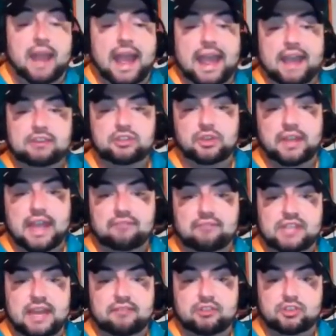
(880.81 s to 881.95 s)
I actually have
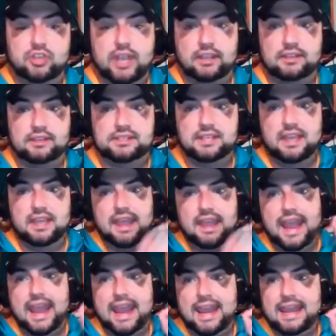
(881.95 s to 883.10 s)
Tevin Jenkins
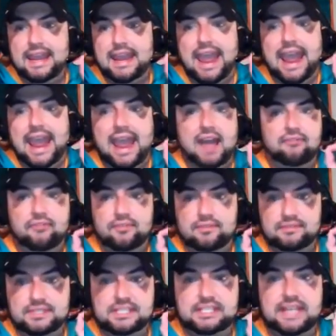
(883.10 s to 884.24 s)
a half
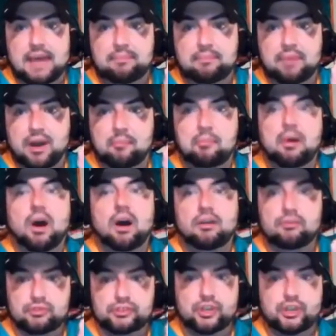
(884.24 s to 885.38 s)
step
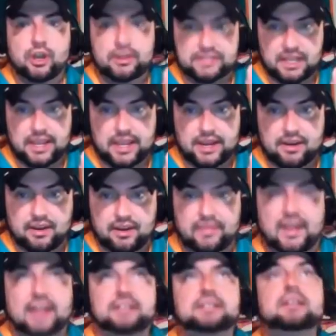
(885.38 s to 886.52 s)
above Rashawn Slater, and
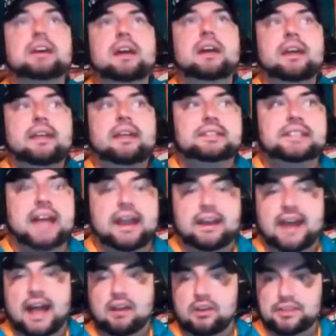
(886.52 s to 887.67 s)
that's not a
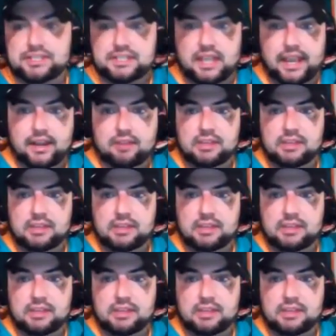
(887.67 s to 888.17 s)
knock on Slater.